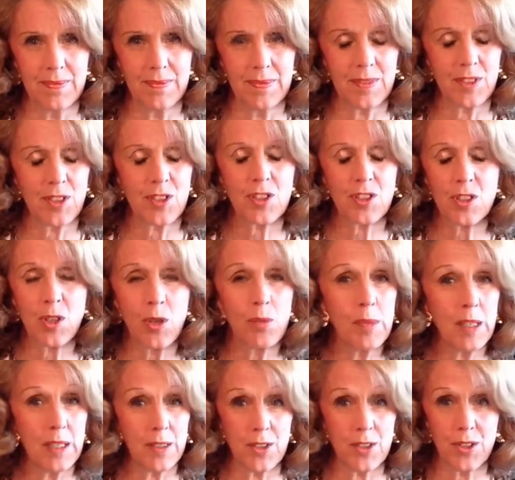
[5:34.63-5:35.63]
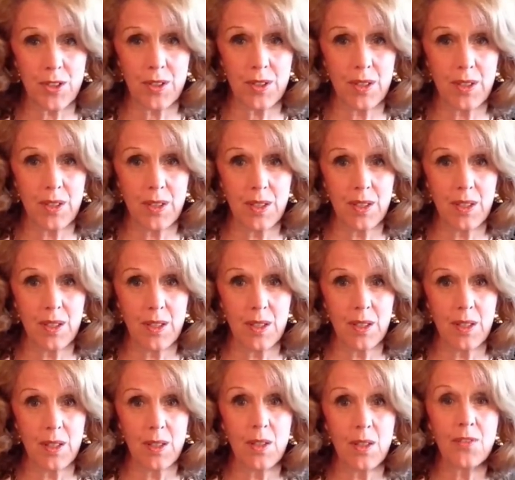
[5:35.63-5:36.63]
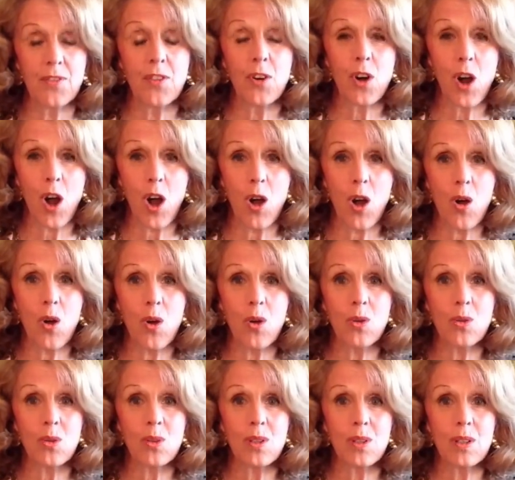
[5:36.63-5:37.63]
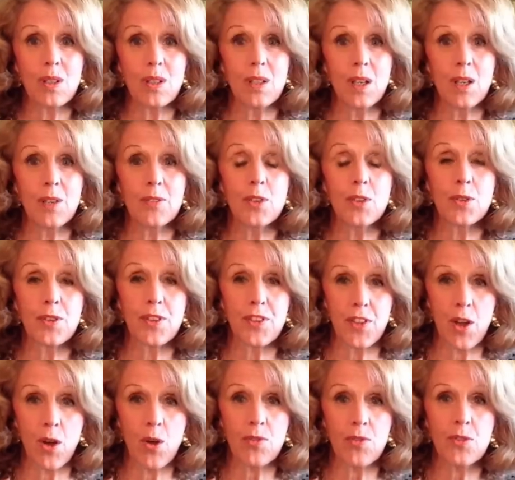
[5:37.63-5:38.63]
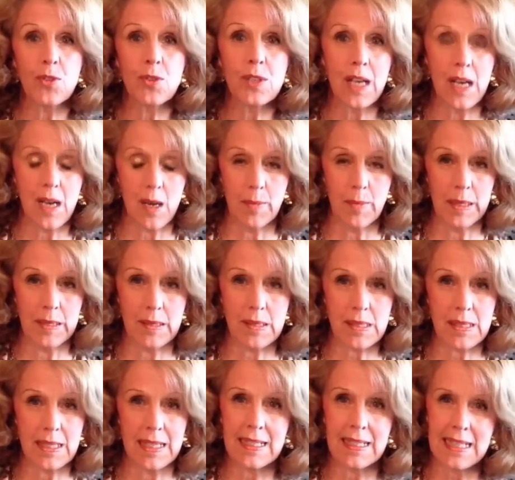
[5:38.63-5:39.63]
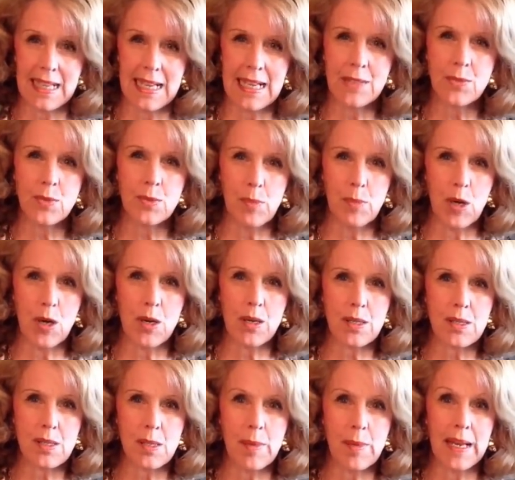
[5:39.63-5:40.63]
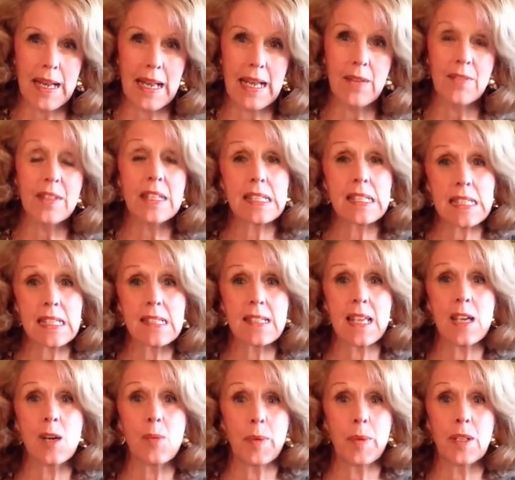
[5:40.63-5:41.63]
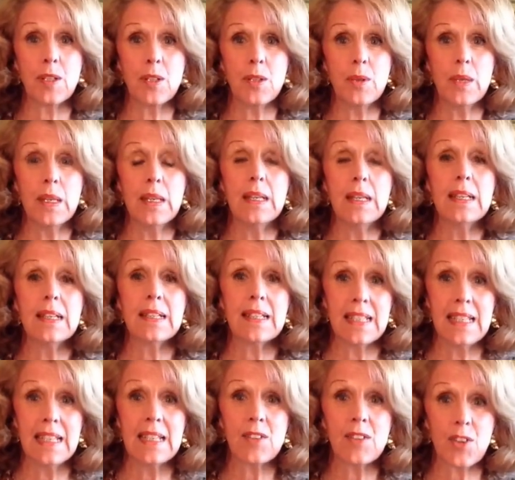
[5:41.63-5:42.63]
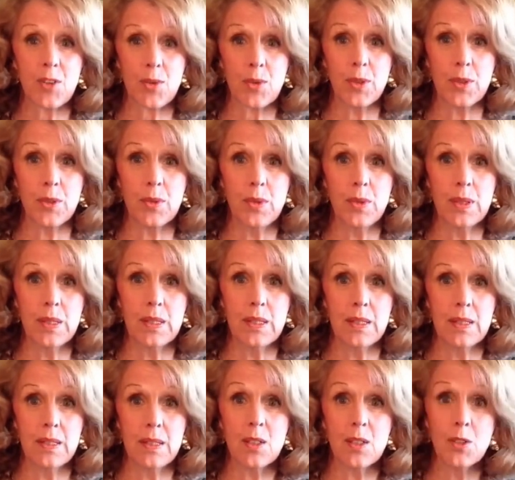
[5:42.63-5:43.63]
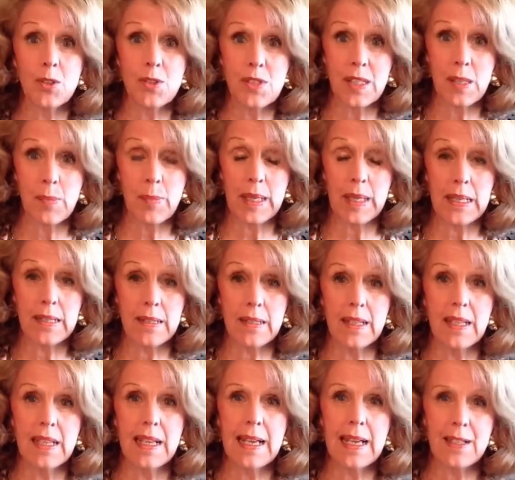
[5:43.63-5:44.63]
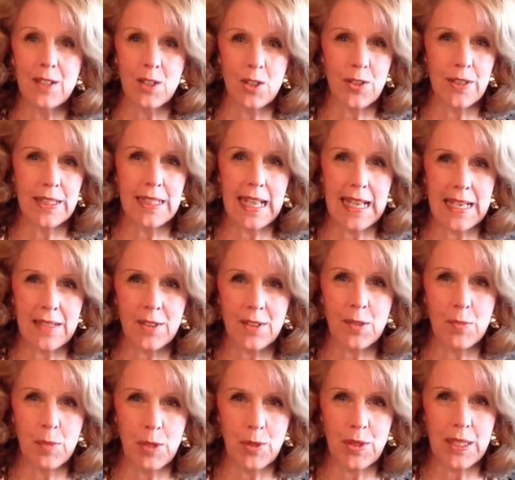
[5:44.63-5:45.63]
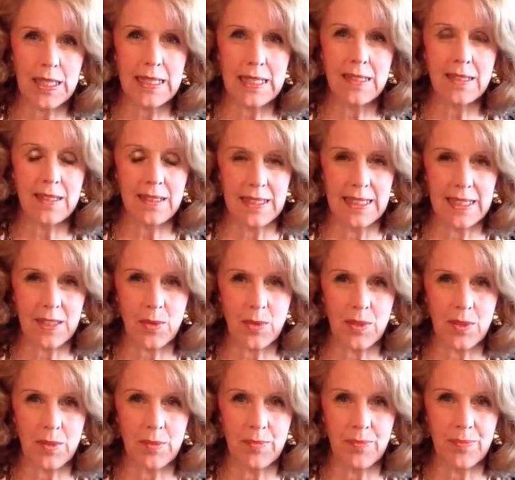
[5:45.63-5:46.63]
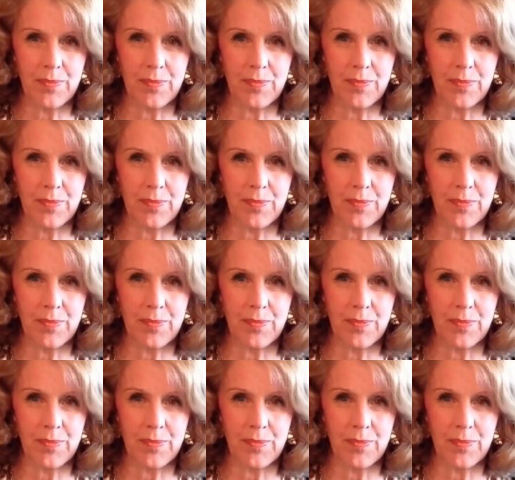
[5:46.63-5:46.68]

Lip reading: so much for all of your thoughtful comments and kind remarks about how this is helping you get through losing a pet and learning how to communicate and connect with them.